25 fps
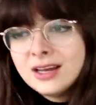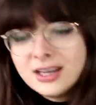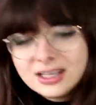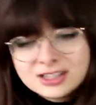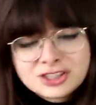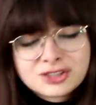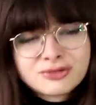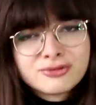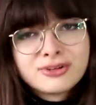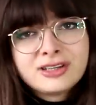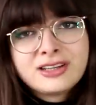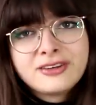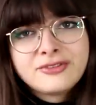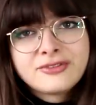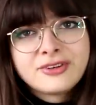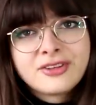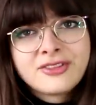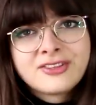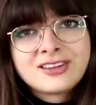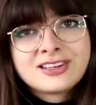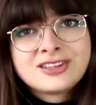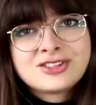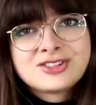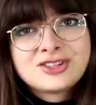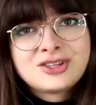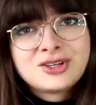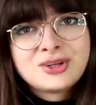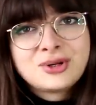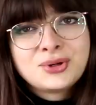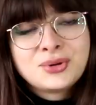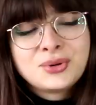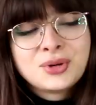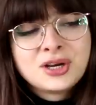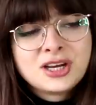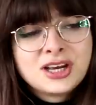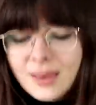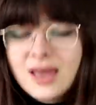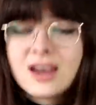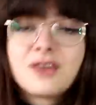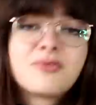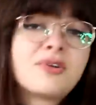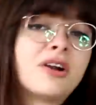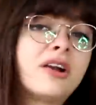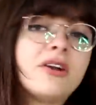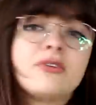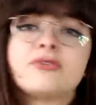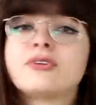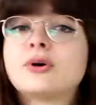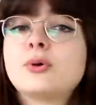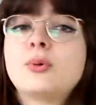It's a really fun thing to do and a
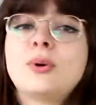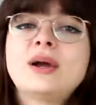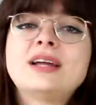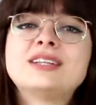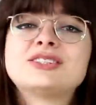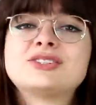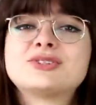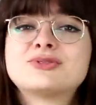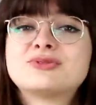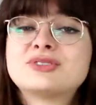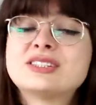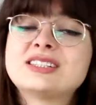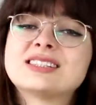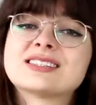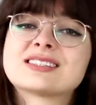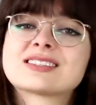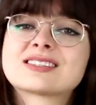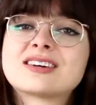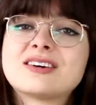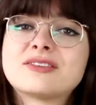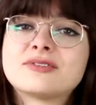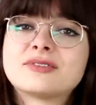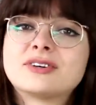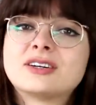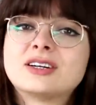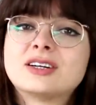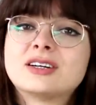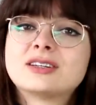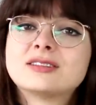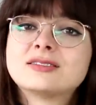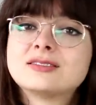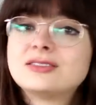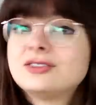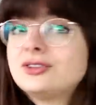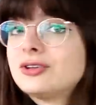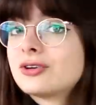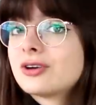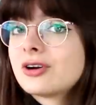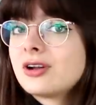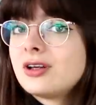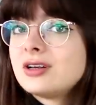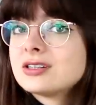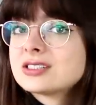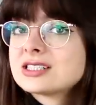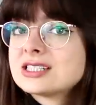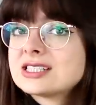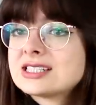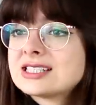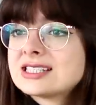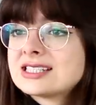very fun way to rediscover your
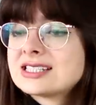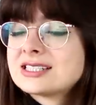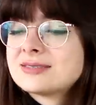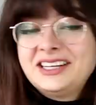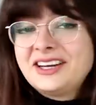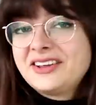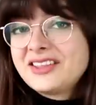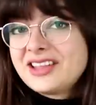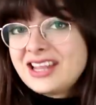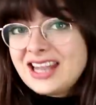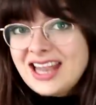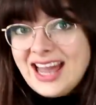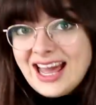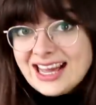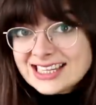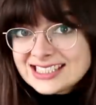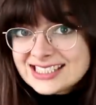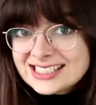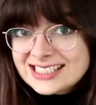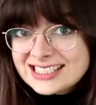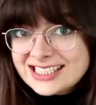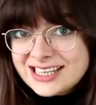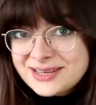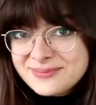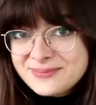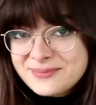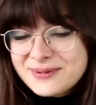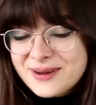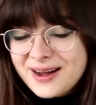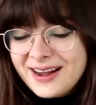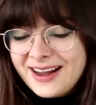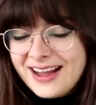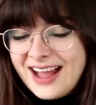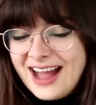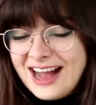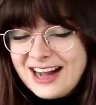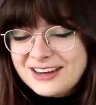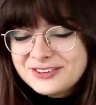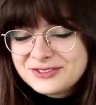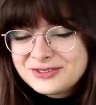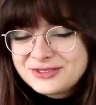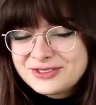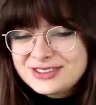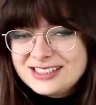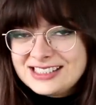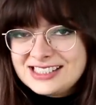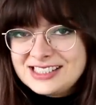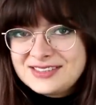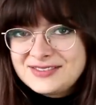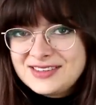closets. Now, the last tip I have
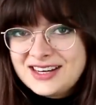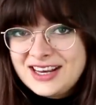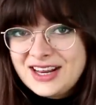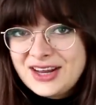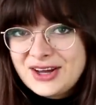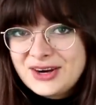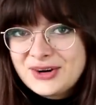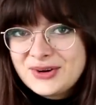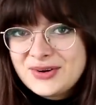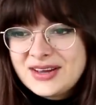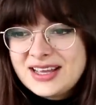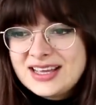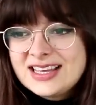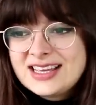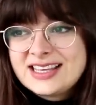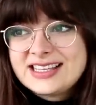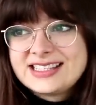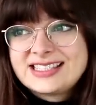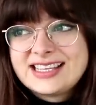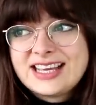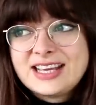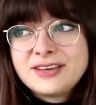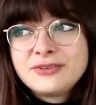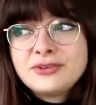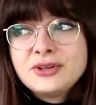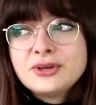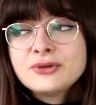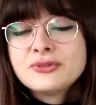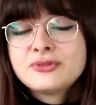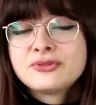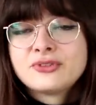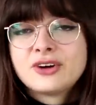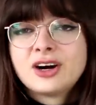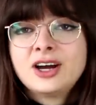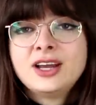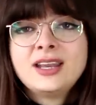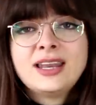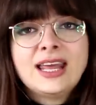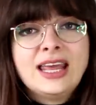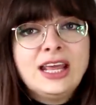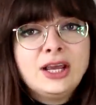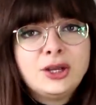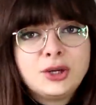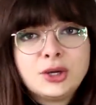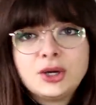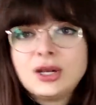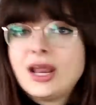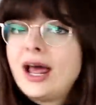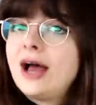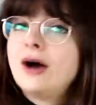for this video is if you find a
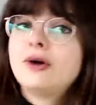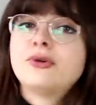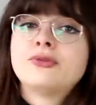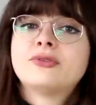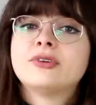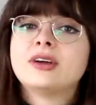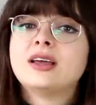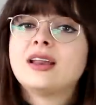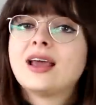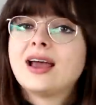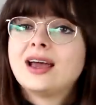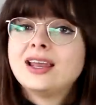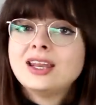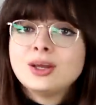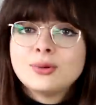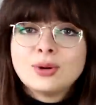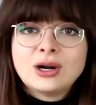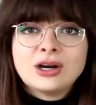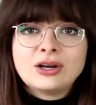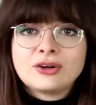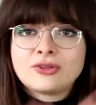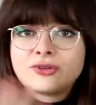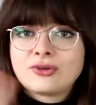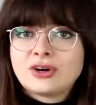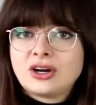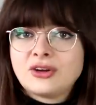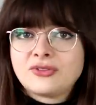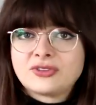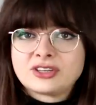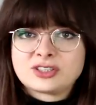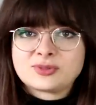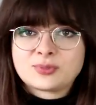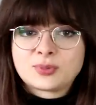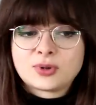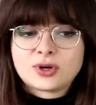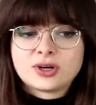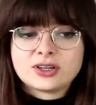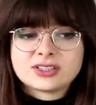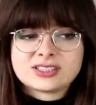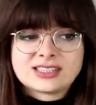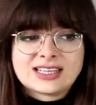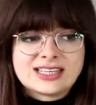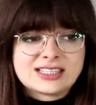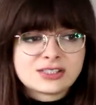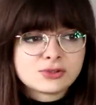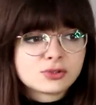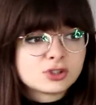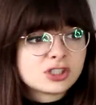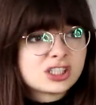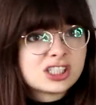good outfit anywhere throughout this
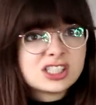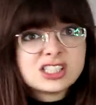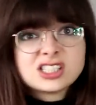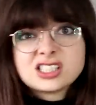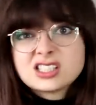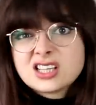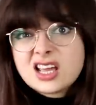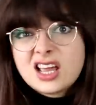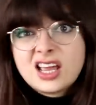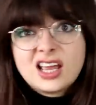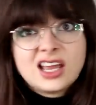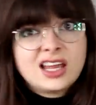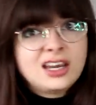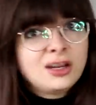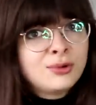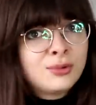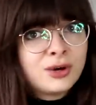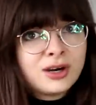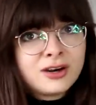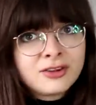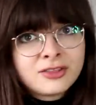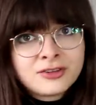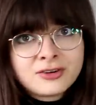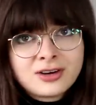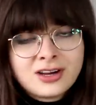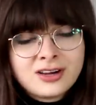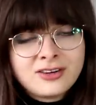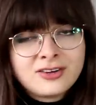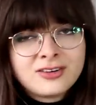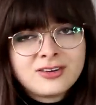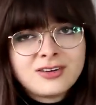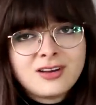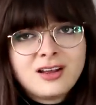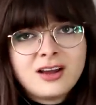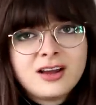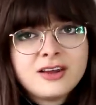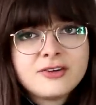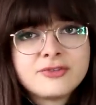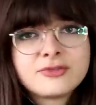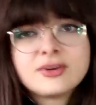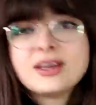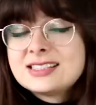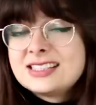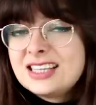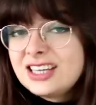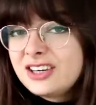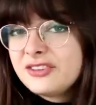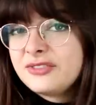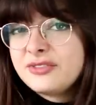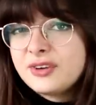process or just anywhere throughout your life,
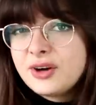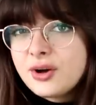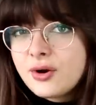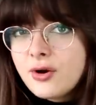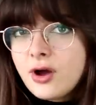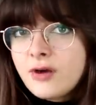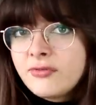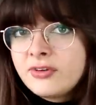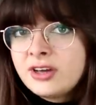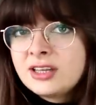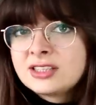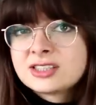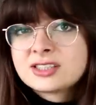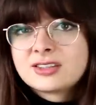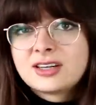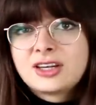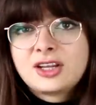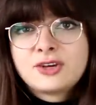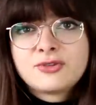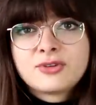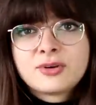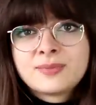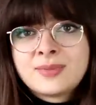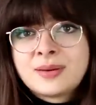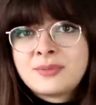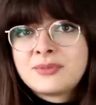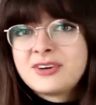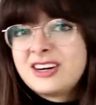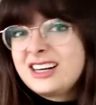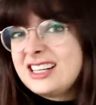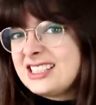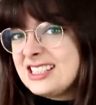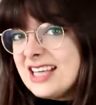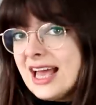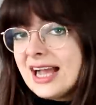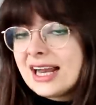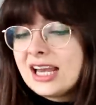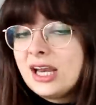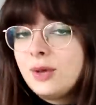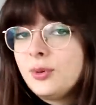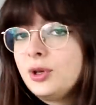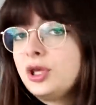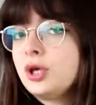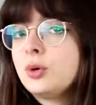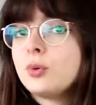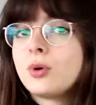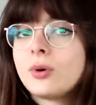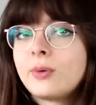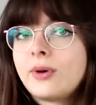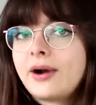take a photo of it so that you remember exactly what
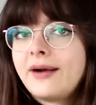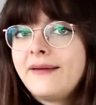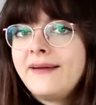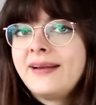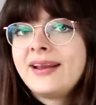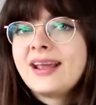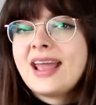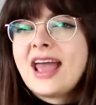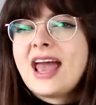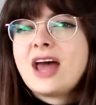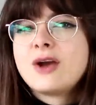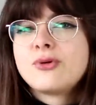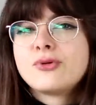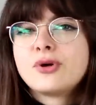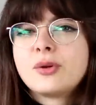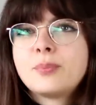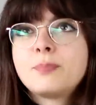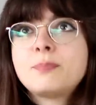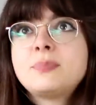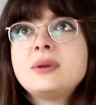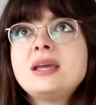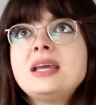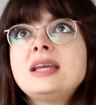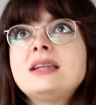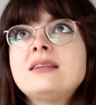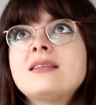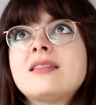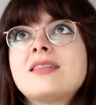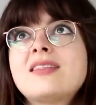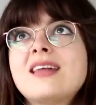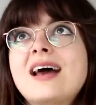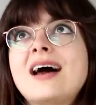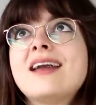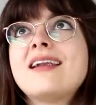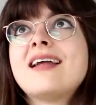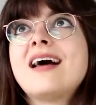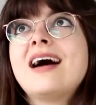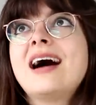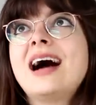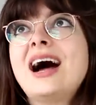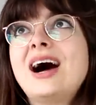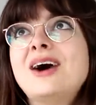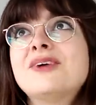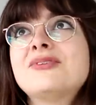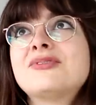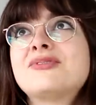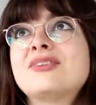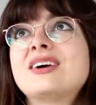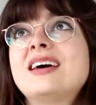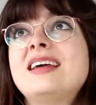you were wearing and repeat that
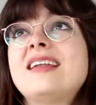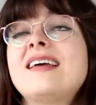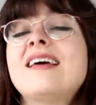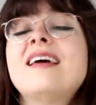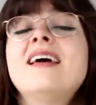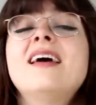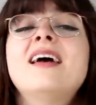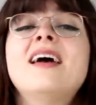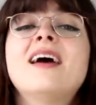outfit.